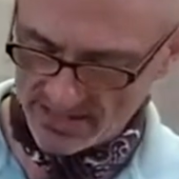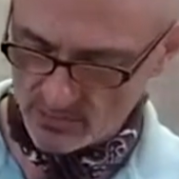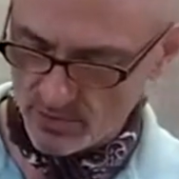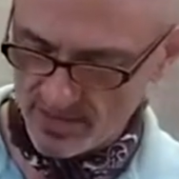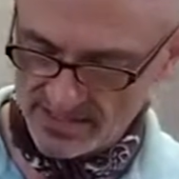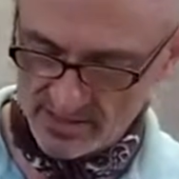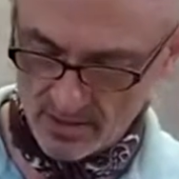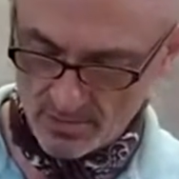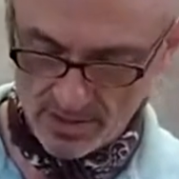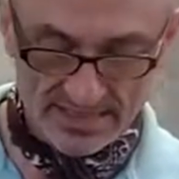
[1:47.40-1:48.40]
with these
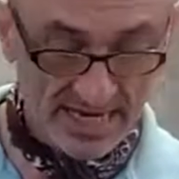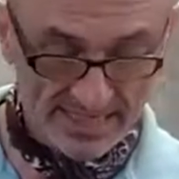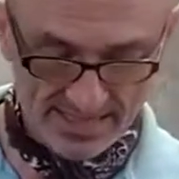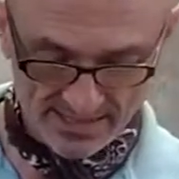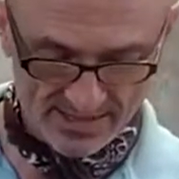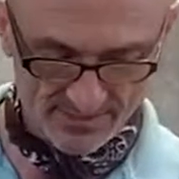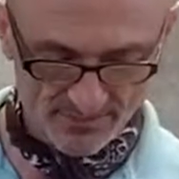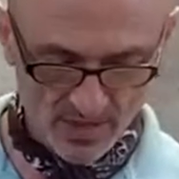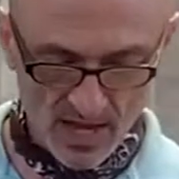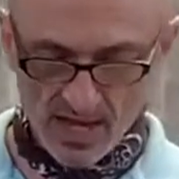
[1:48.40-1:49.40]
Gerbera daisies.
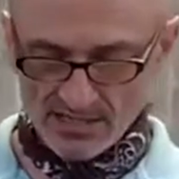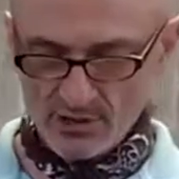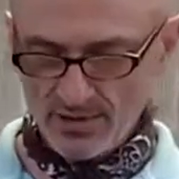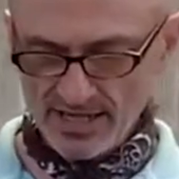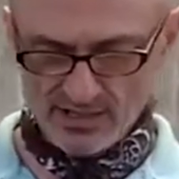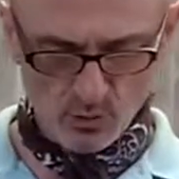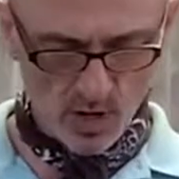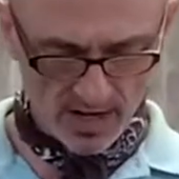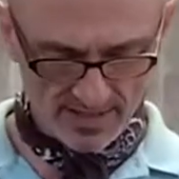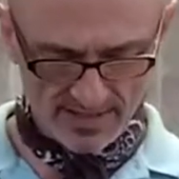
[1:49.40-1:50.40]
So each
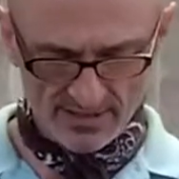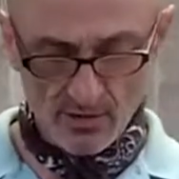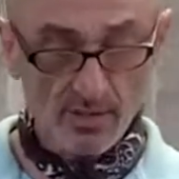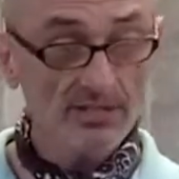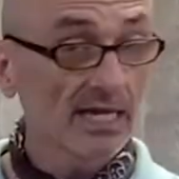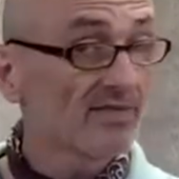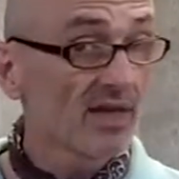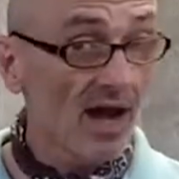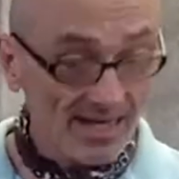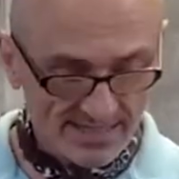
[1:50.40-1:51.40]
one, it's almost like the
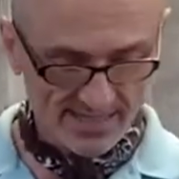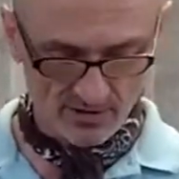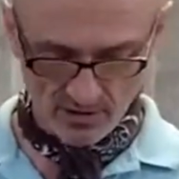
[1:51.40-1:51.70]
icing on